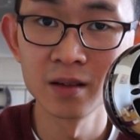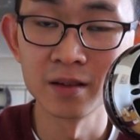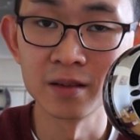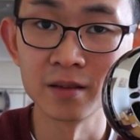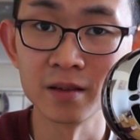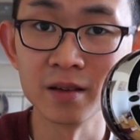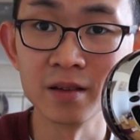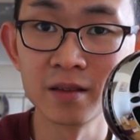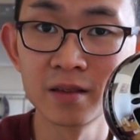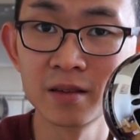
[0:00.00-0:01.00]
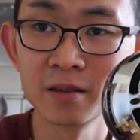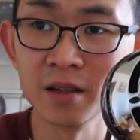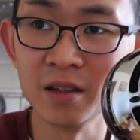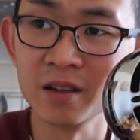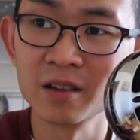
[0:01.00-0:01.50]
and it's
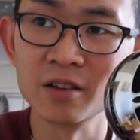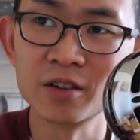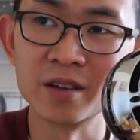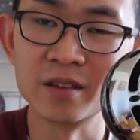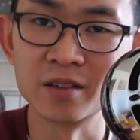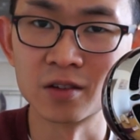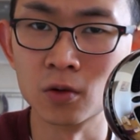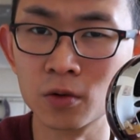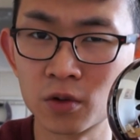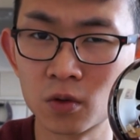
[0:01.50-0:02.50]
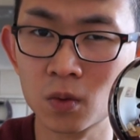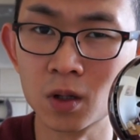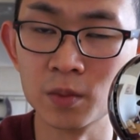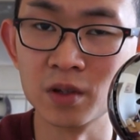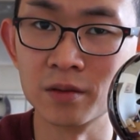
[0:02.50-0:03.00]
in English I think it's called
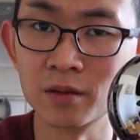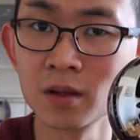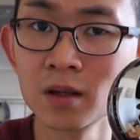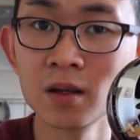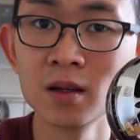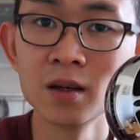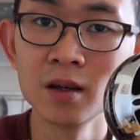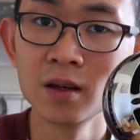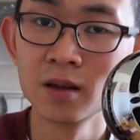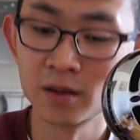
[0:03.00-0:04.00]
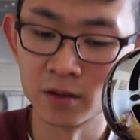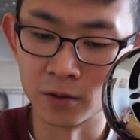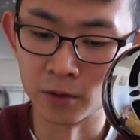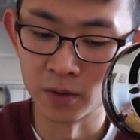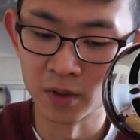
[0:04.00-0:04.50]
Swabian.
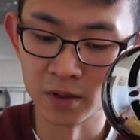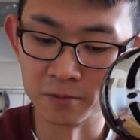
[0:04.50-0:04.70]
So